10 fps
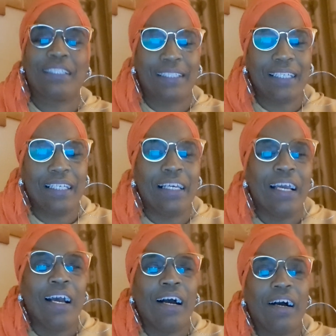to see
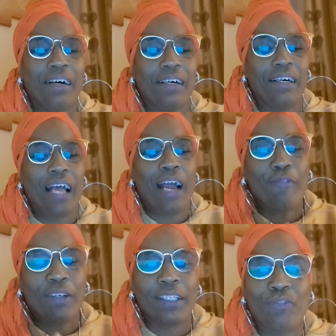
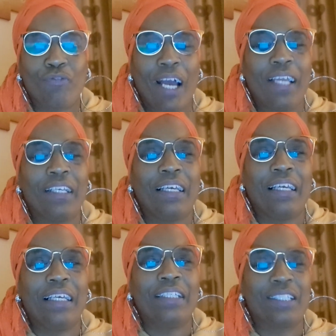Africans fighting
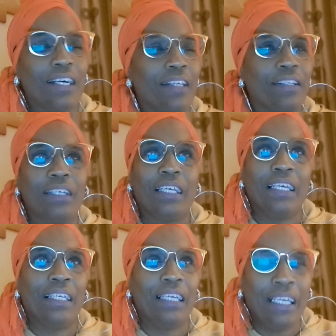each other
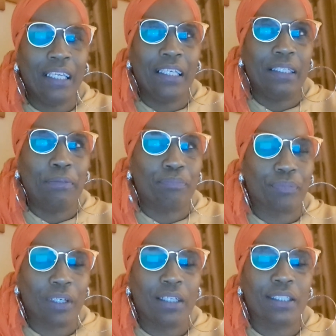in any
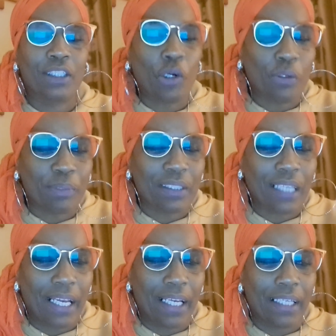
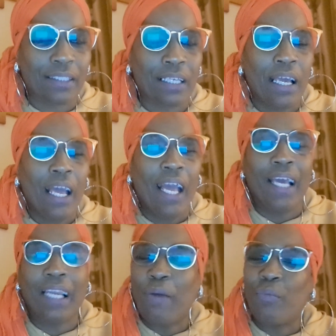circumstance,
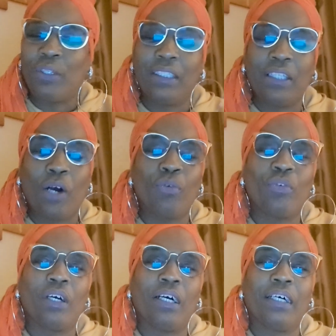and I really
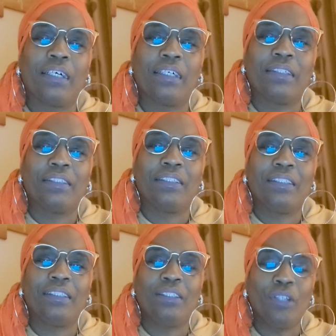don't
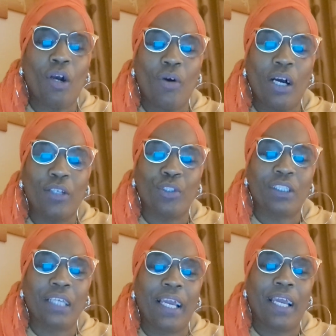
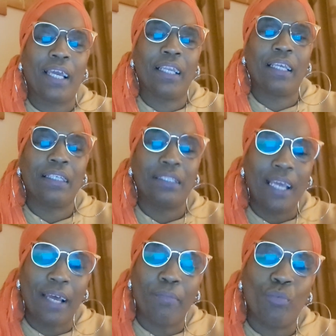understand in
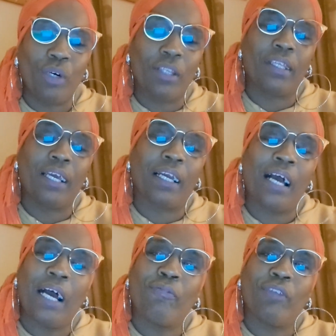depth what that
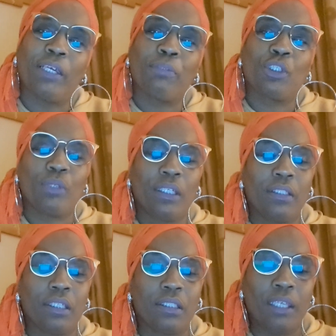conflict
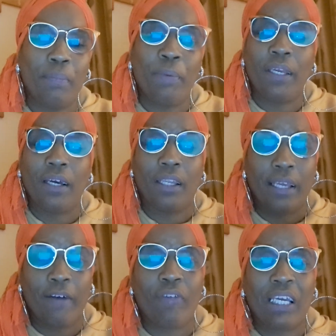between the
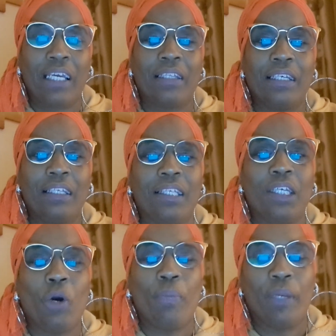TPLF and the
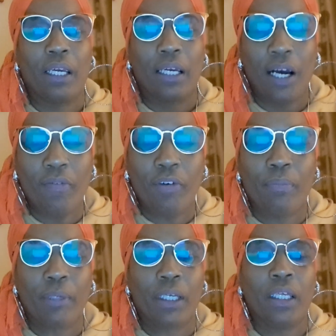Ethiopian
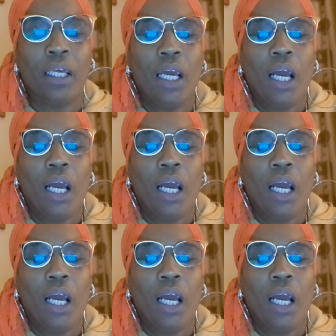government